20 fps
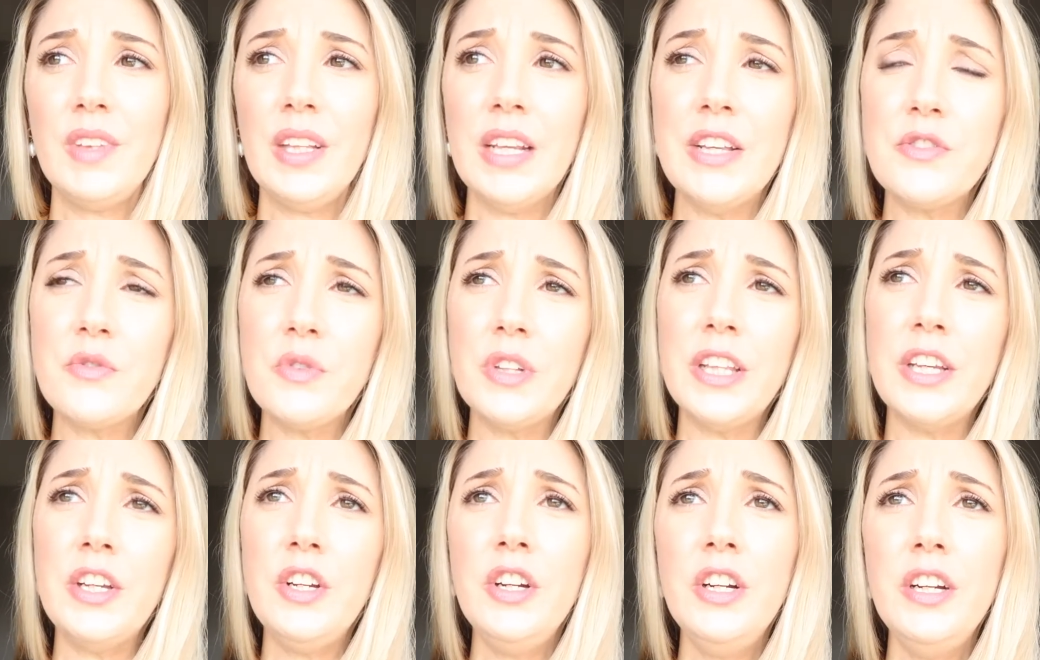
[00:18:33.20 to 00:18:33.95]
is
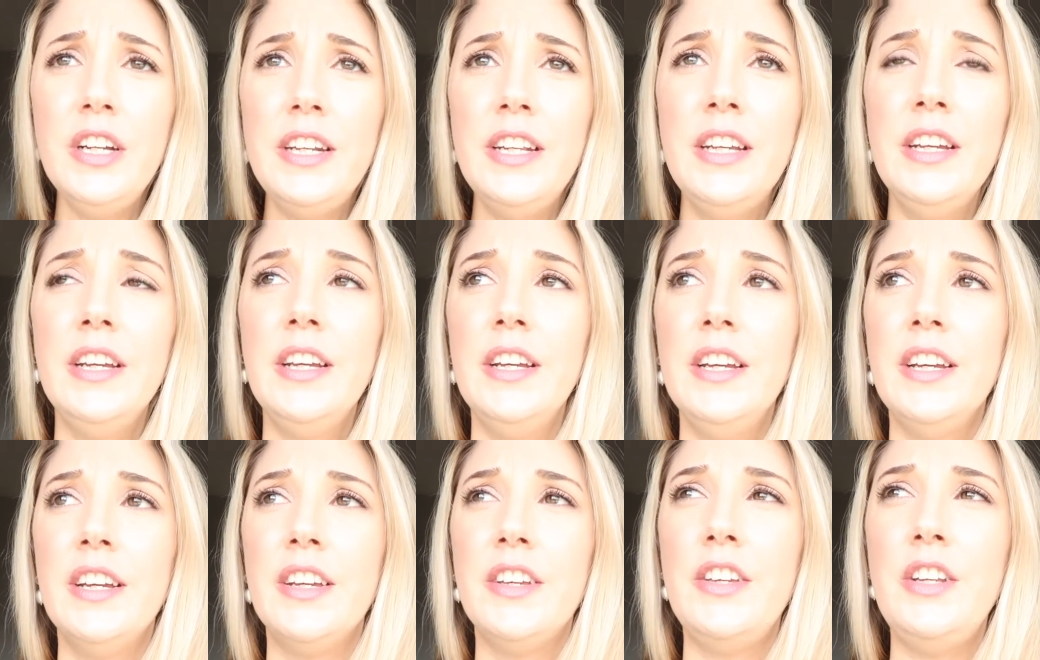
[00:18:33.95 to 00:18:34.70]
really good.
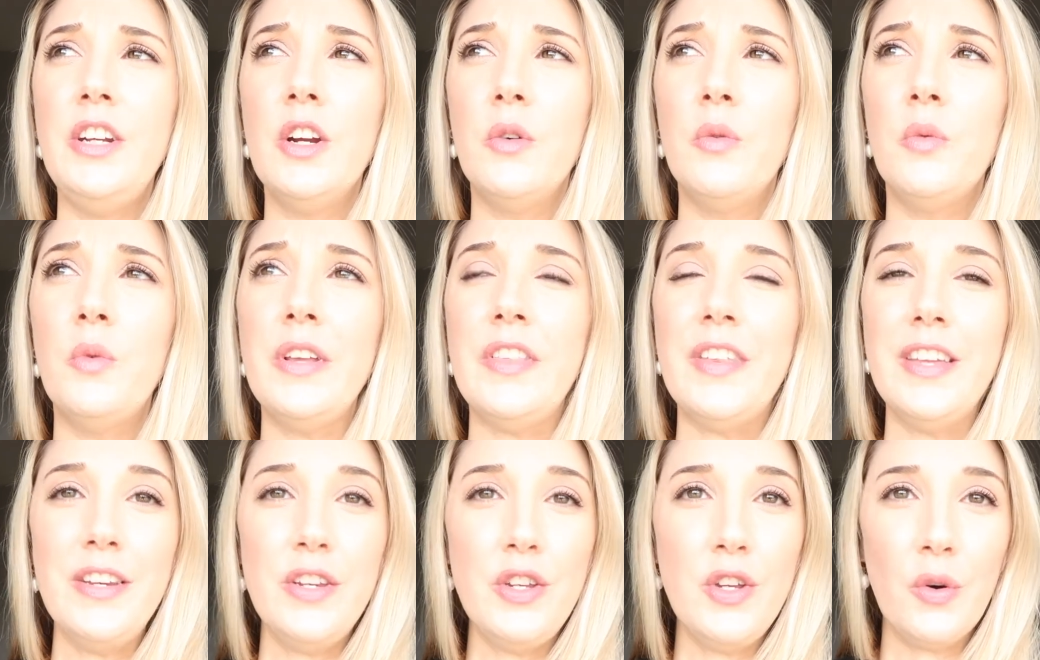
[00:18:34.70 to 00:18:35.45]
You know,
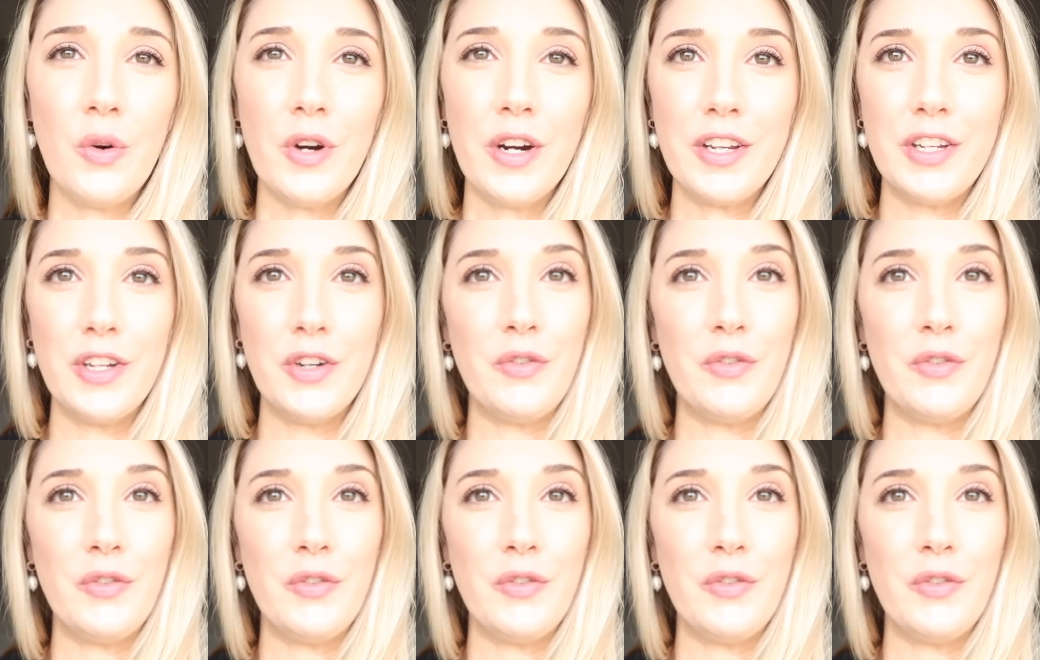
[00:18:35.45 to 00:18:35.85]
within York,